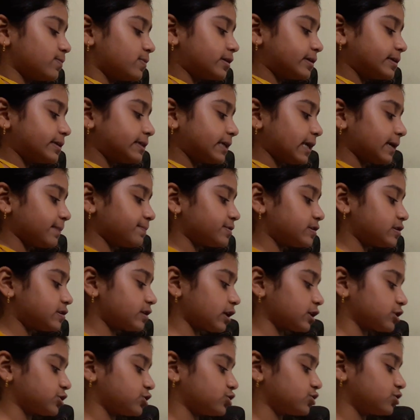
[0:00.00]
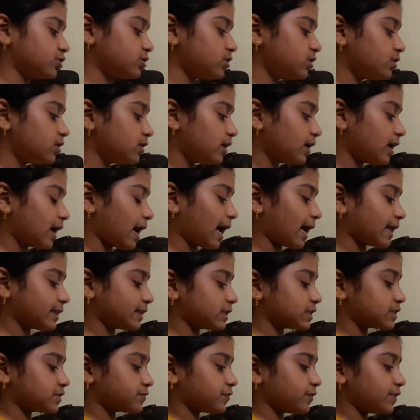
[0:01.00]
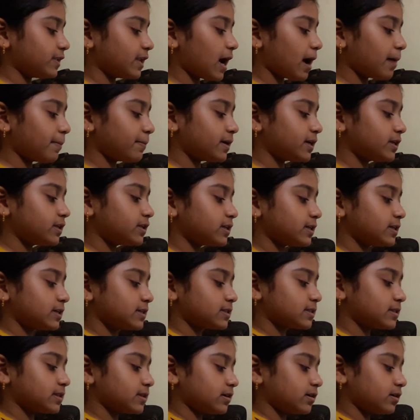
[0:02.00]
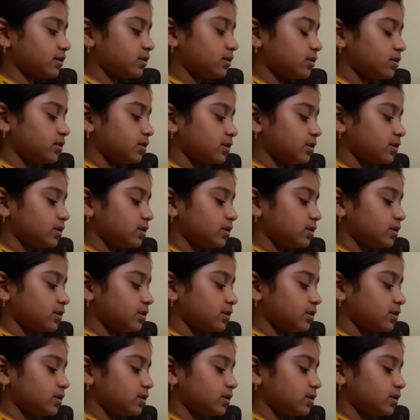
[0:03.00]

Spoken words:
bird type structure, and this filament is the